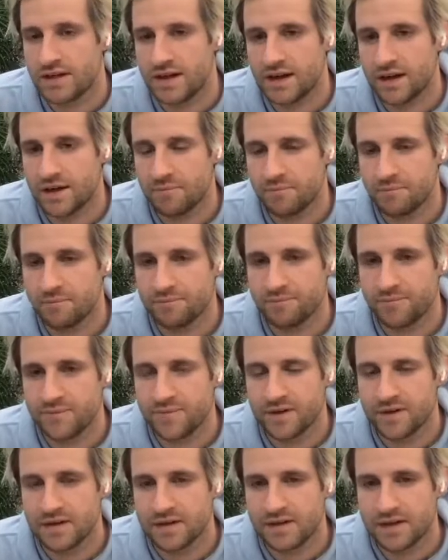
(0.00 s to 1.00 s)

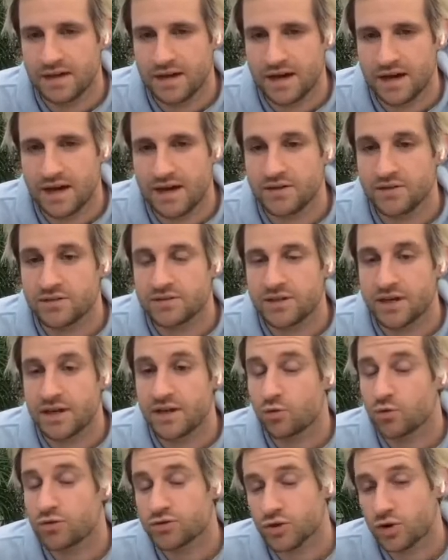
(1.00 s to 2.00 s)
And
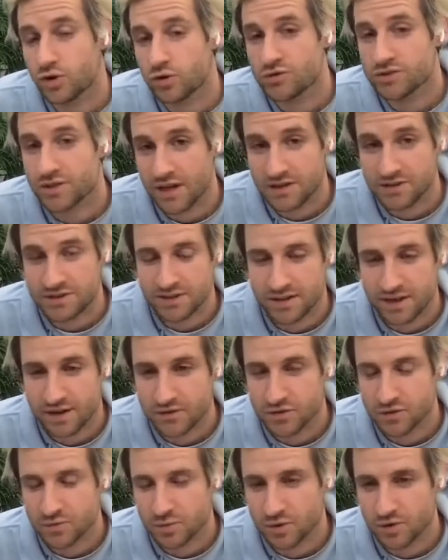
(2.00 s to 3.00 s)
it also holds us
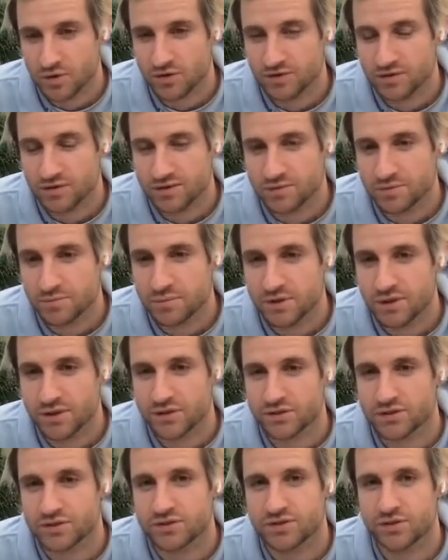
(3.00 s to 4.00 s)
accountable
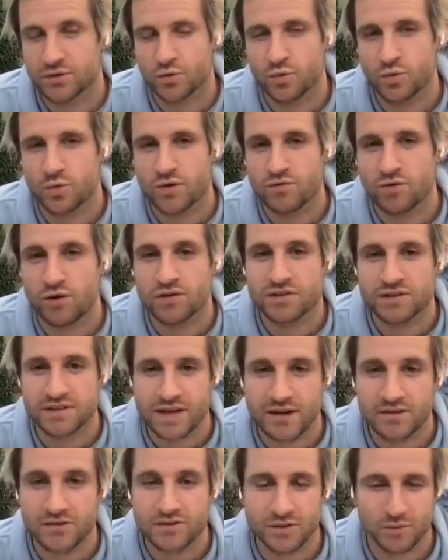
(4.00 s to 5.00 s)
because we wrote it
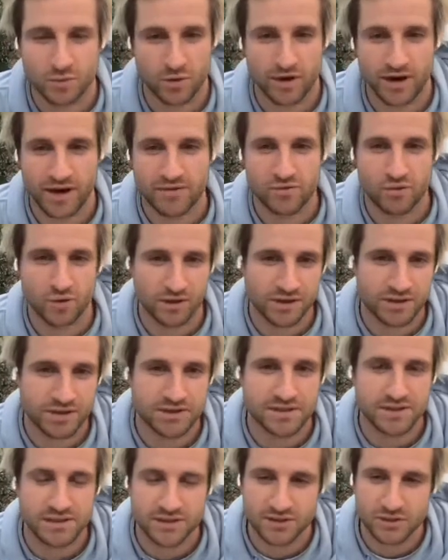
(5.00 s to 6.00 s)
down somewhere and everyone can
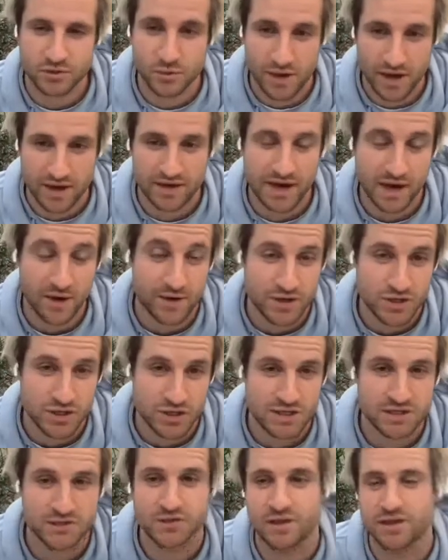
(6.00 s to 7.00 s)
see it. So we now
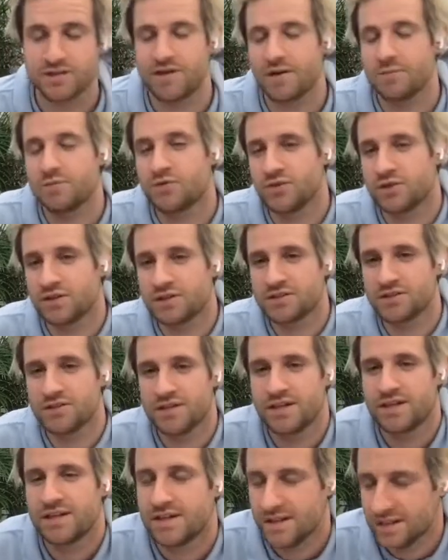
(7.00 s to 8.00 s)
actually need to live up to it.
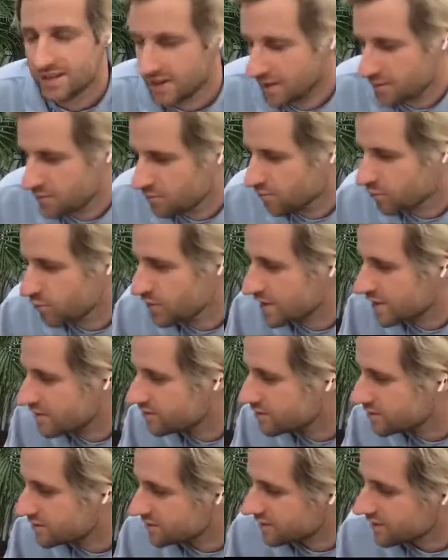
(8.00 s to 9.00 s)
We
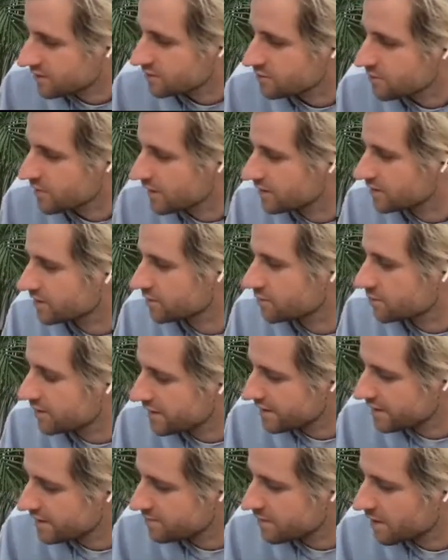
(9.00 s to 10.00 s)
even decided to make it
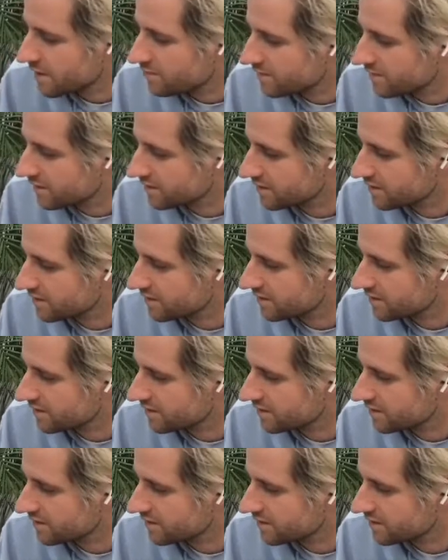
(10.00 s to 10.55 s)
completely public